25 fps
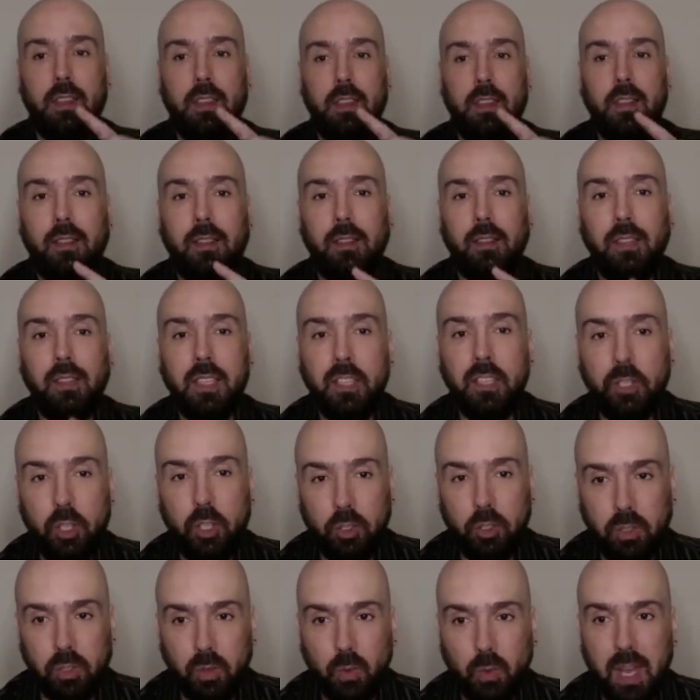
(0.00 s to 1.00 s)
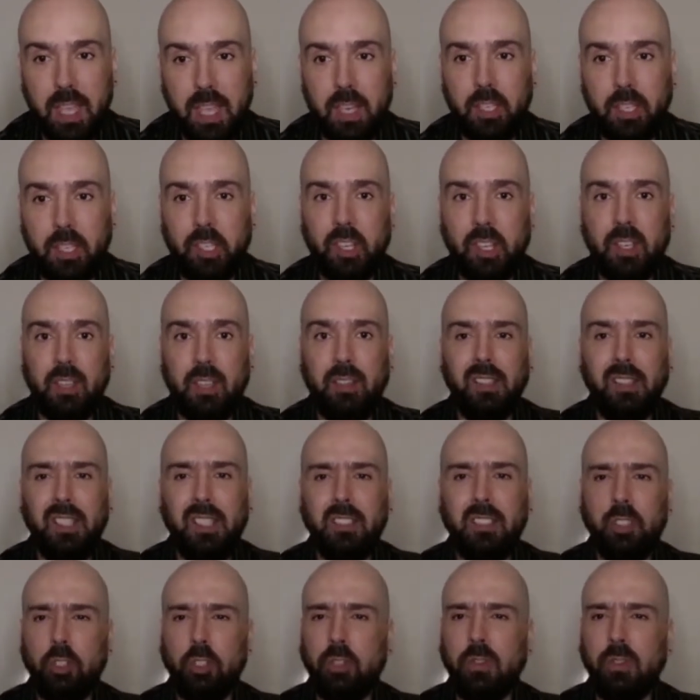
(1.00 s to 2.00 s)
leads you to rage,
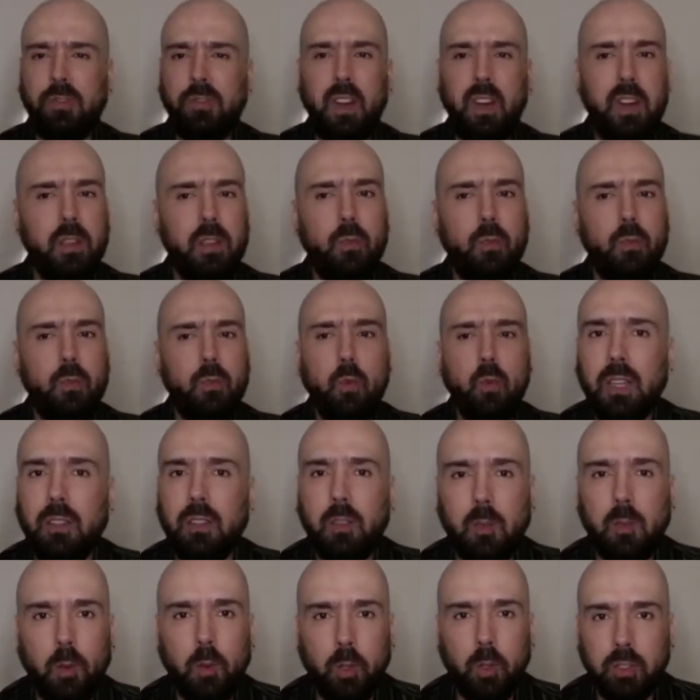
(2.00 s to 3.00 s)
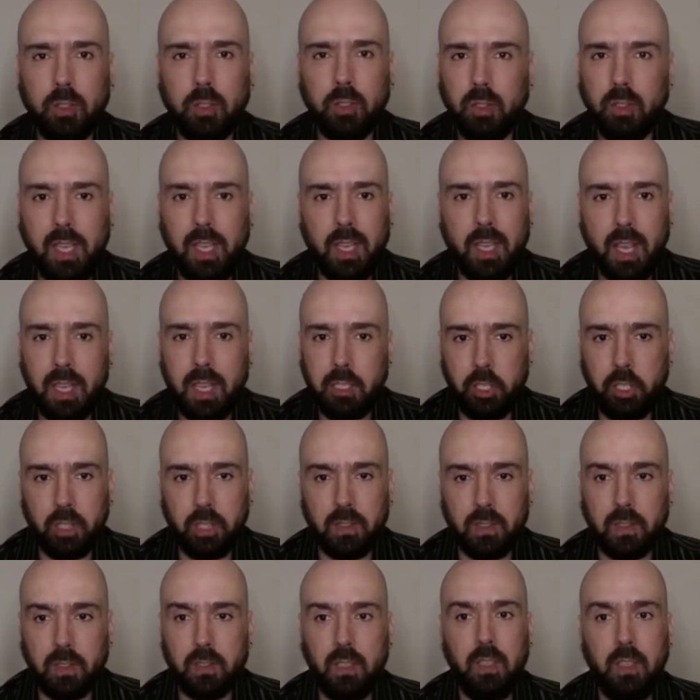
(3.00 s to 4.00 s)
leads you to very wicked thoughts and wicked
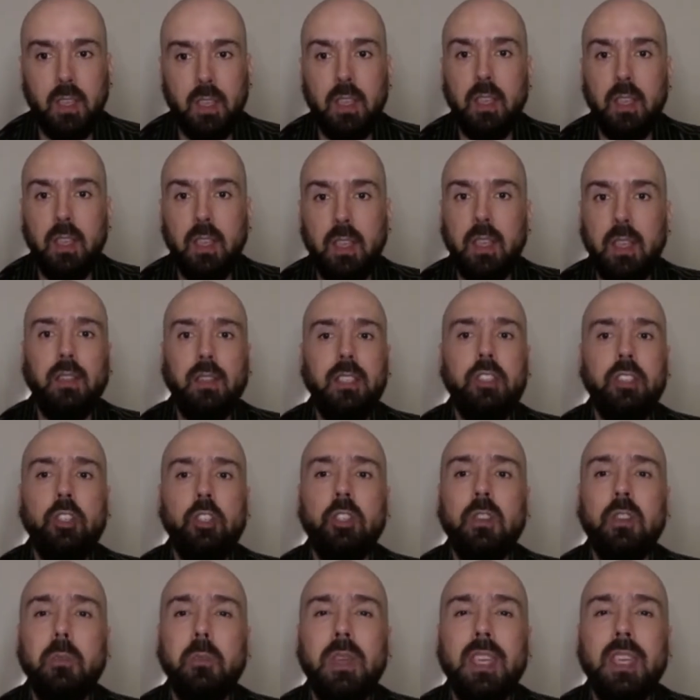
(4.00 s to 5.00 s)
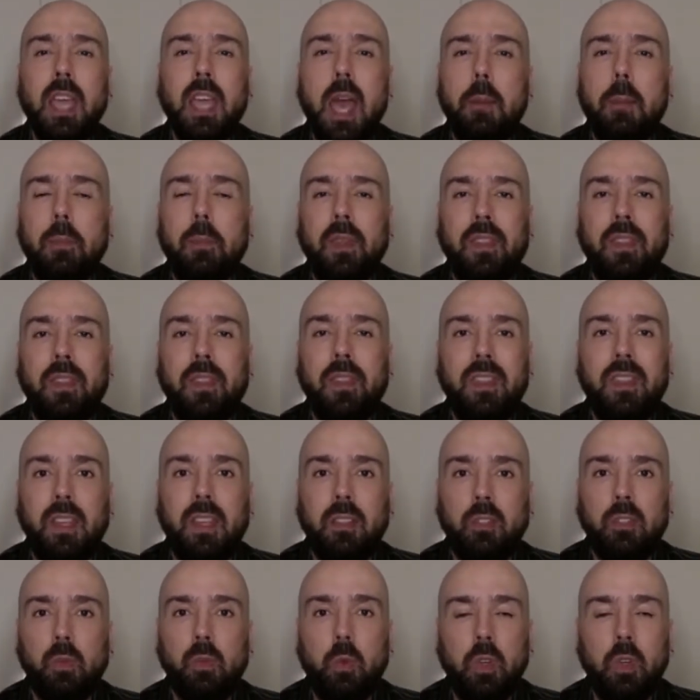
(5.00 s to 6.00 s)
actions, it leads you to being apathetic
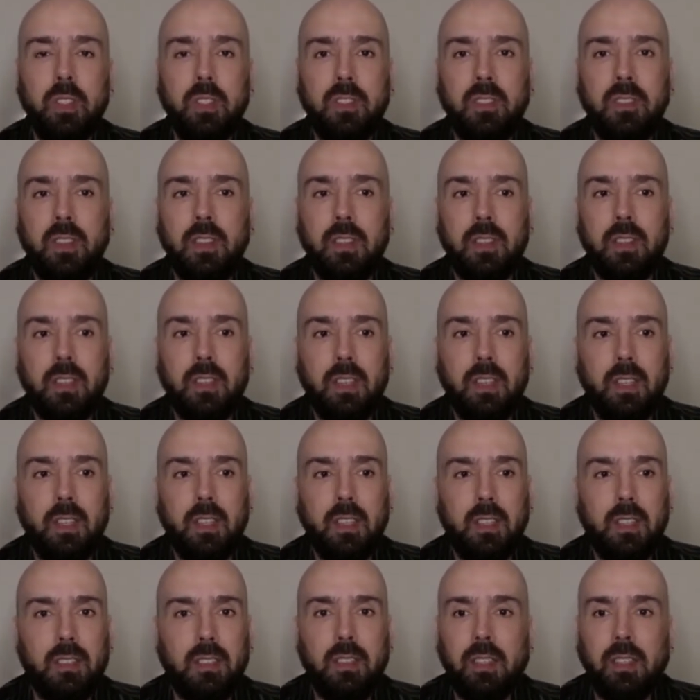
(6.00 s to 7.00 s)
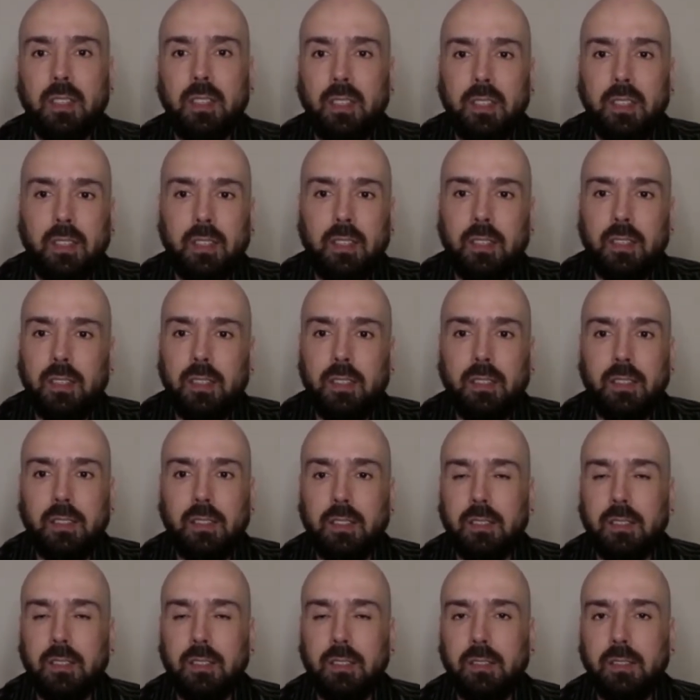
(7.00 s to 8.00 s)
towards the
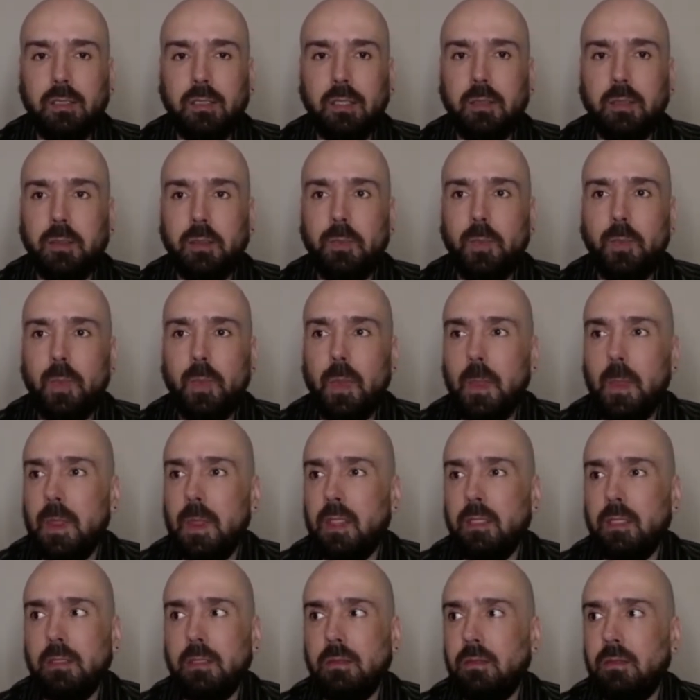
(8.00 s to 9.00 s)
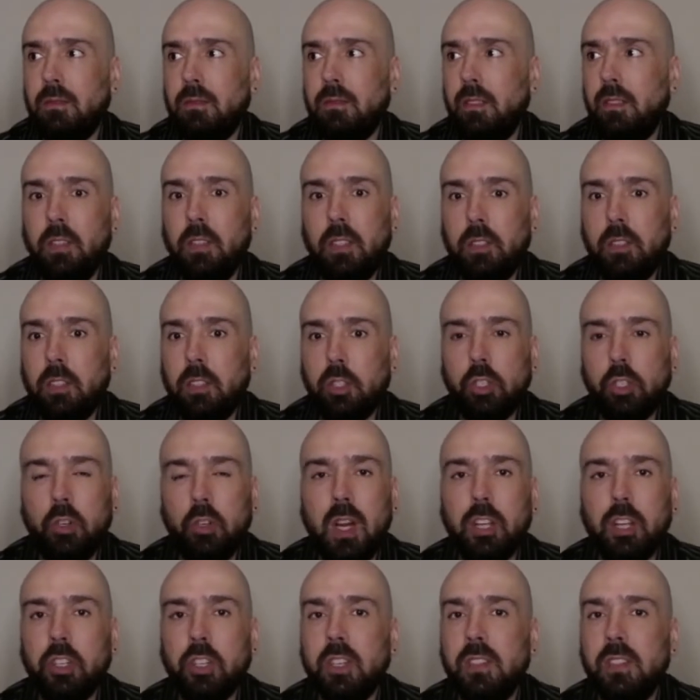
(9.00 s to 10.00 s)

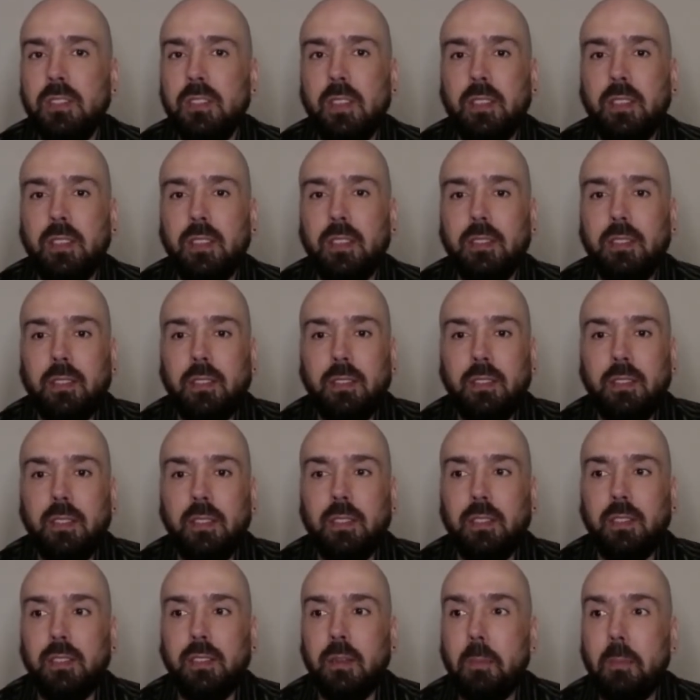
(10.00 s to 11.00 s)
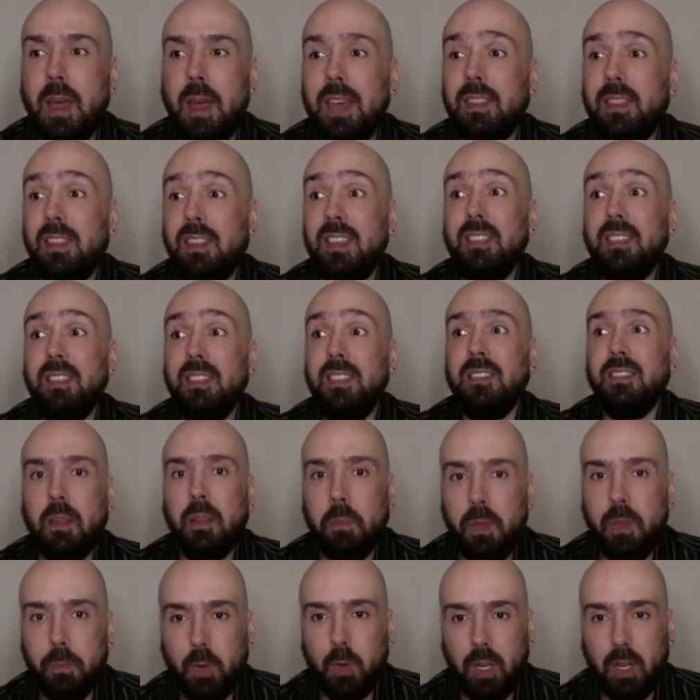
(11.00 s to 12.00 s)
destruction, the bad things that other
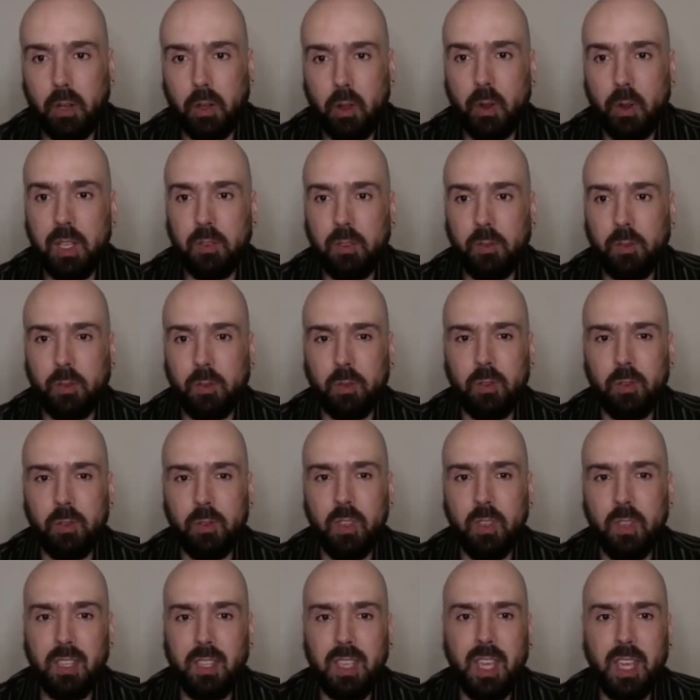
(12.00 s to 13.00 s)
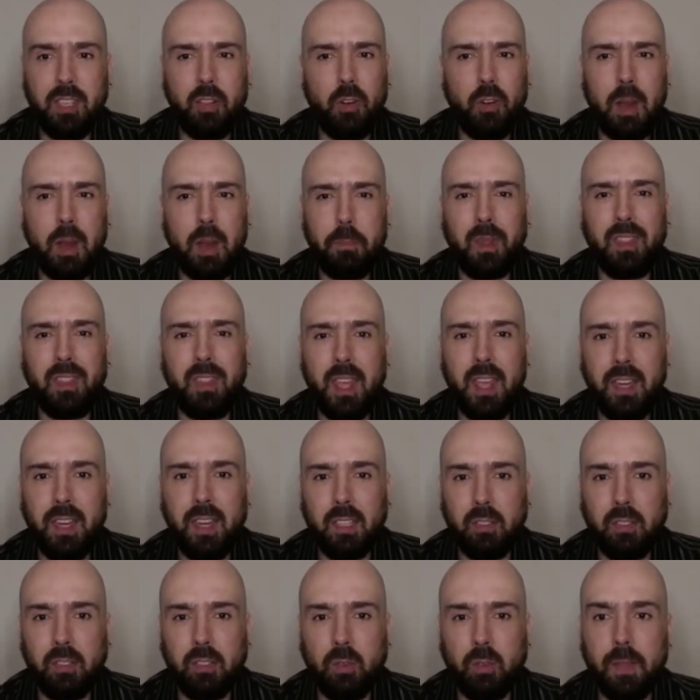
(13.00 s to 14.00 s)
people are going through, yet you're
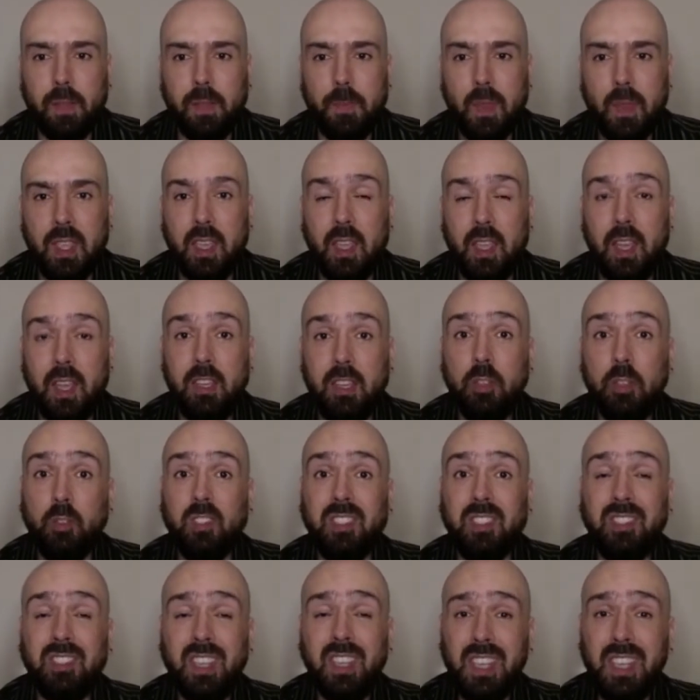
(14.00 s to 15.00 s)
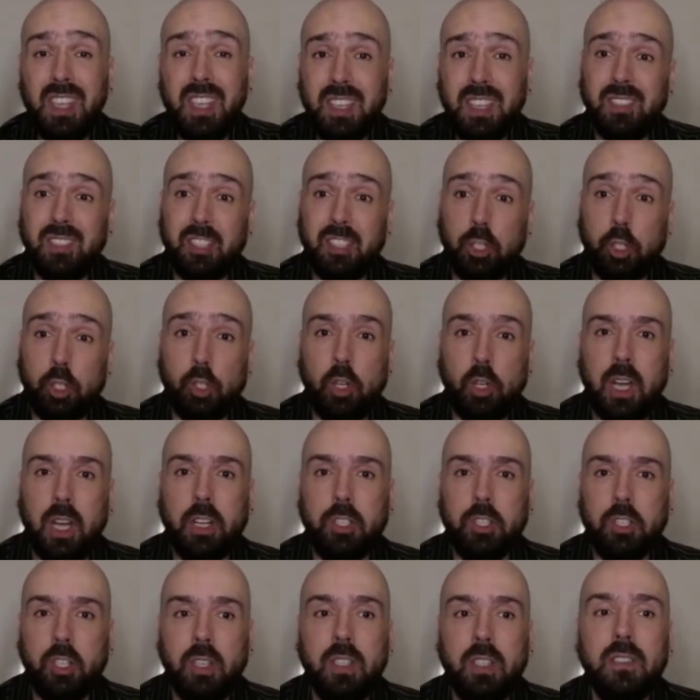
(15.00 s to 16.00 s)
apathetic to it, and you seek
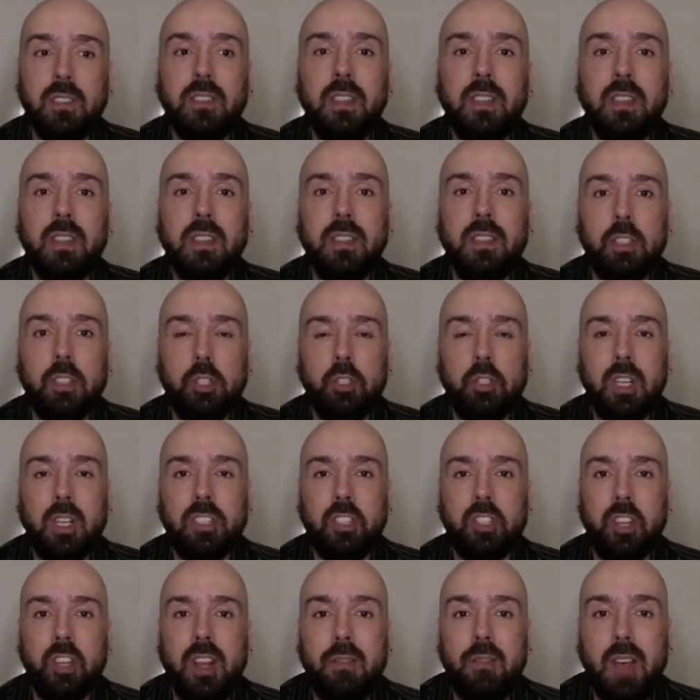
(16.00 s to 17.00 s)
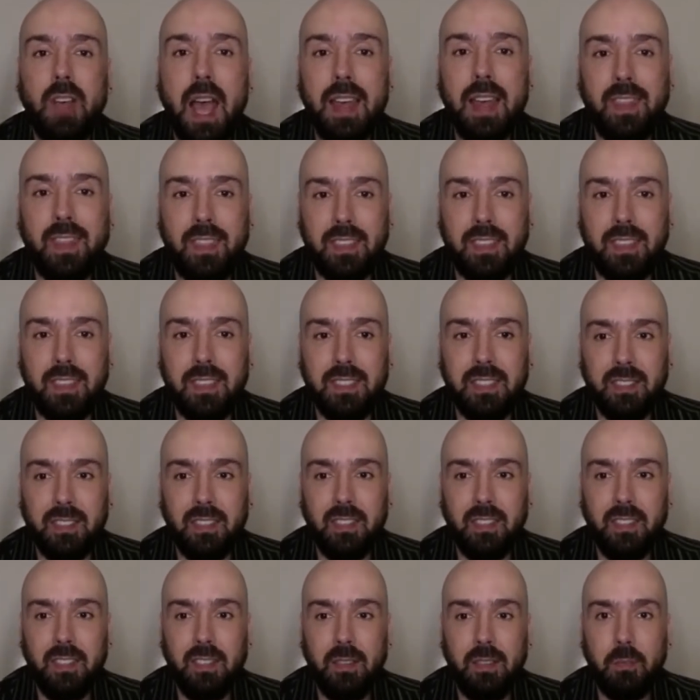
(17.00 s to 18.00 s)
destruction, you seek the destruction of others
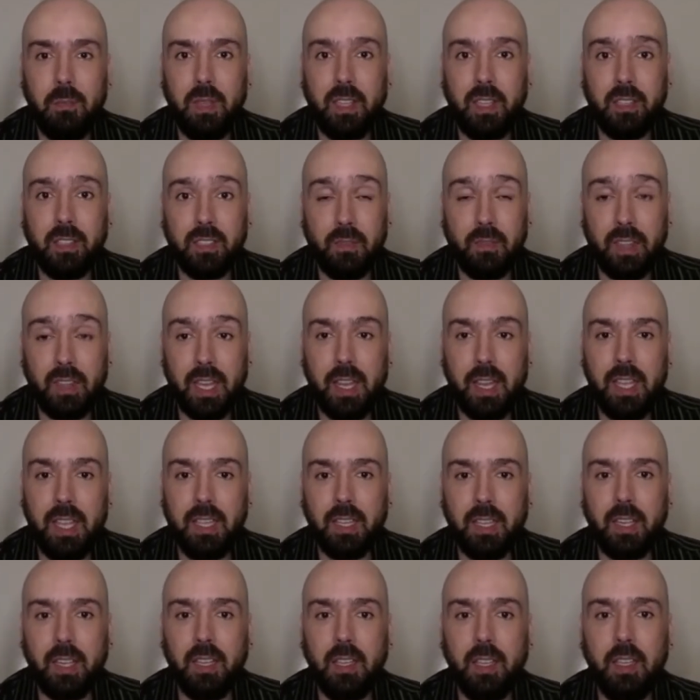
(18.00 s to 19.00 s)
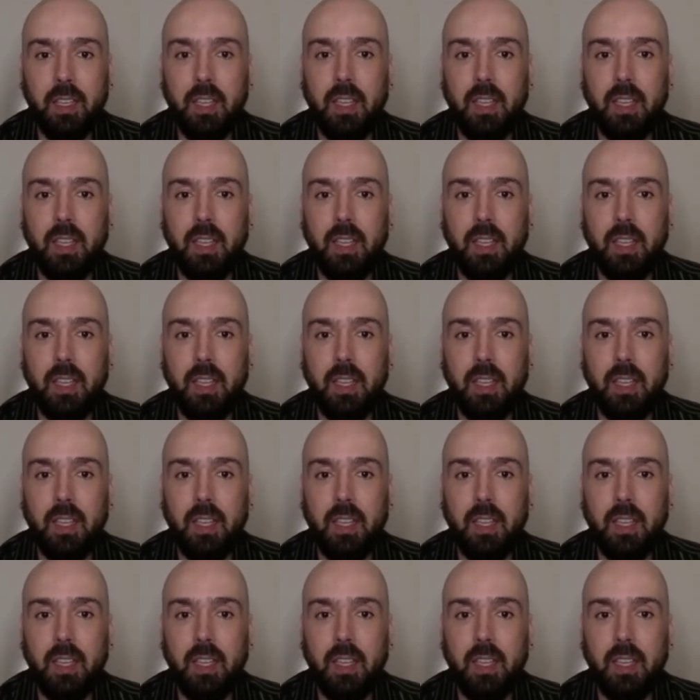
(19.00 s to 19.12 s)
because of that anger,